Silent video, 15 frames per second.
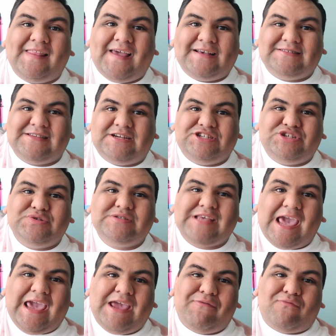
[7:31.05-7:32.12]
Alexa, choose
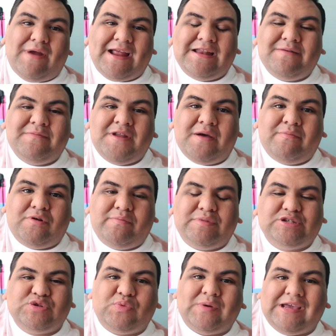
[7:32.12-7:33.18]
a random number
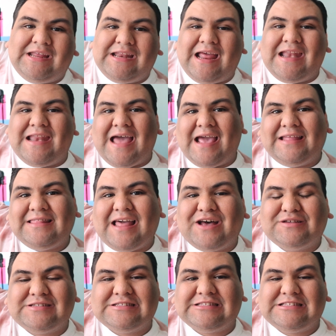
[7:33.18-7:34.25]
between nine
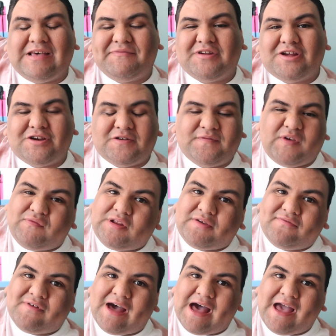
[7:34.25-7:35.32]
thousand seven hundred
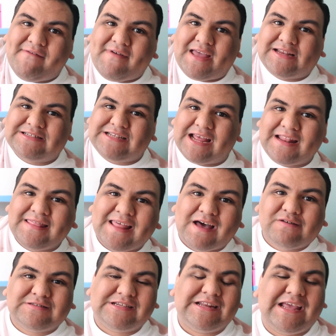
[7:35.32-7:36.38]
fifty-five and ten
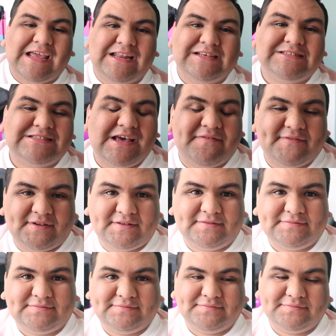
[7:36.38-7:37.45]
thousand eighty-seven.